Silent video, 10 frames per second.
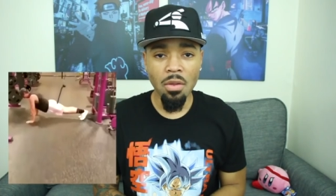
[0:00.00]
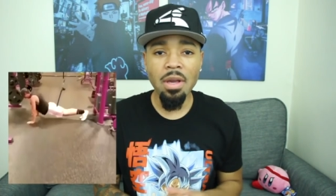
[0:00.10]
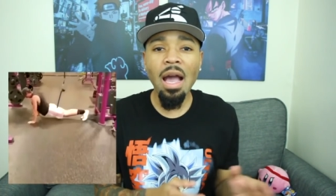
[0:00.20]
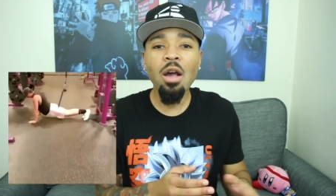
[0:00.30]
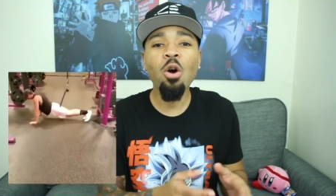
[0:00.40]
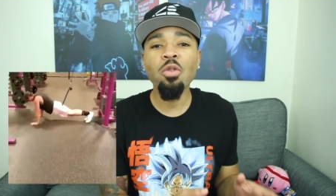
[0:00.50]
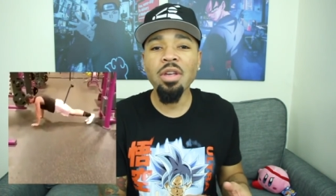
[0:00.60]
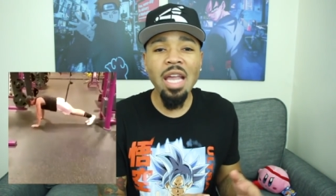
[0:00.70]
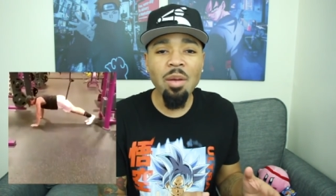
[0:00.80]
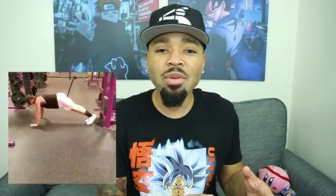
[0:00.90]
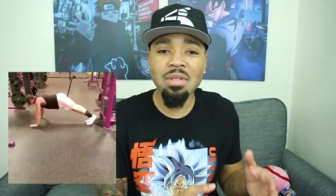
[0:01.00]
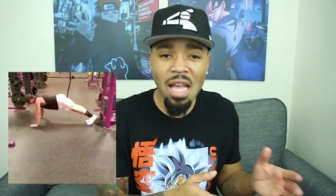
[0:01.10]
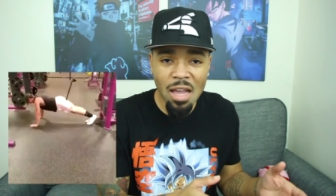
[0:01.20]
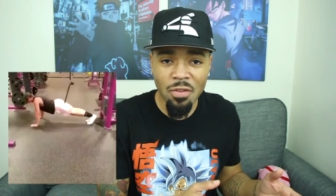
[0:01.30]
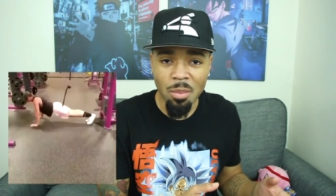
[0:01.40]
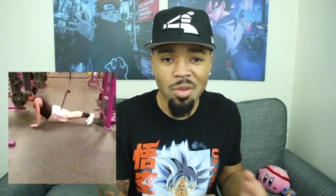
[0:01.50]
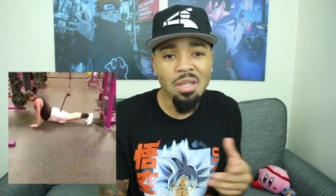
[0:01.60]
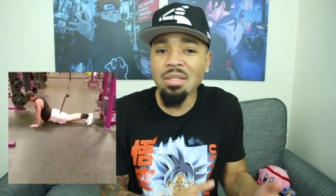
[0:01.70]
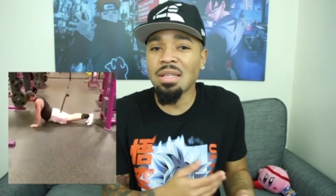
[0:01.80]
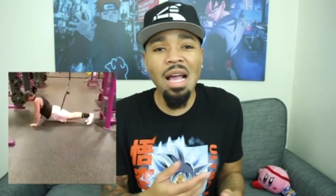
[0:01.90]
The guy holding the camera is laughing, but
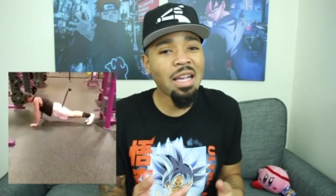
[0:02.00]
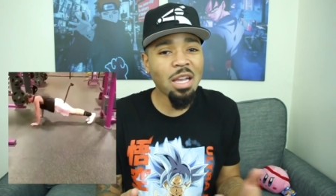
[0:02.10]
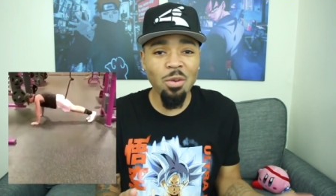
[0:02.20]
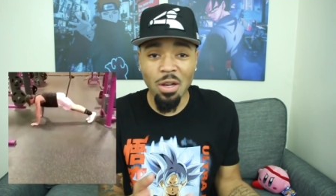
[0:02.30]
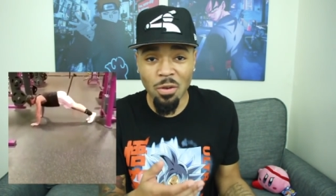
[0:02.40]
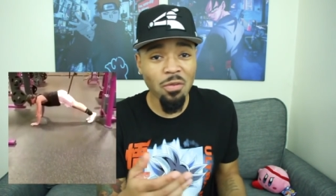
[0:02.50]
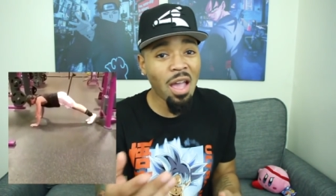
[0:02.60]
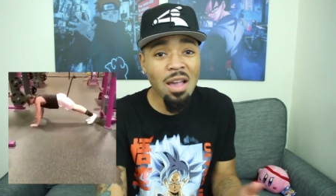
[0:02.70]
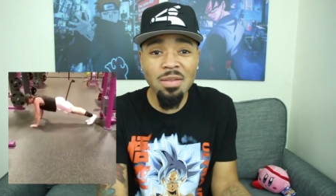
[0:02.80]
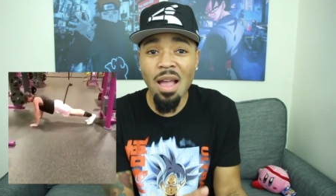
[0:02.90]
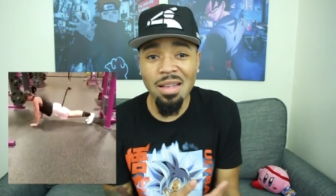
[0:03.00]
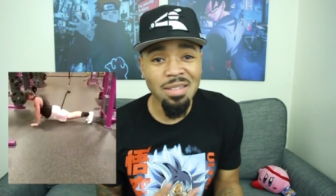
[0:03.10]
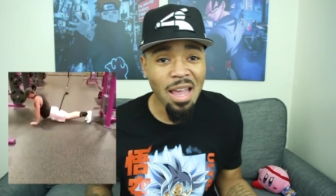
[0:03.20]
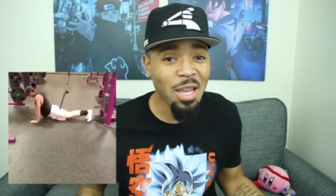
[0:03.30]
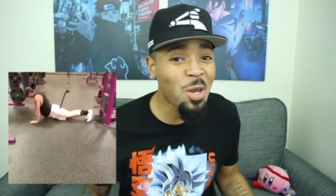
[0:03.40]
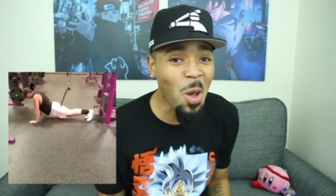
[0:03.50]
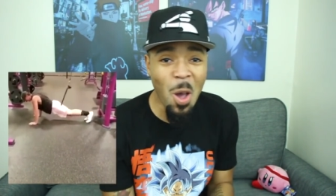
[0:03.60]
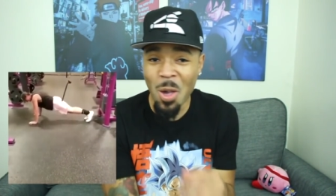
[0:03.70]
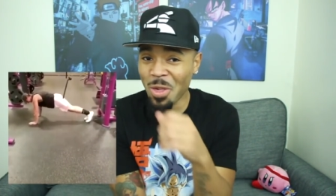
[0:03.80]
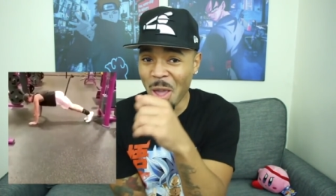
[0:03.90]
this is how I get ready for Valentine's Day, you know
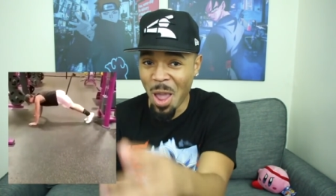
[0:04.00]
what I'm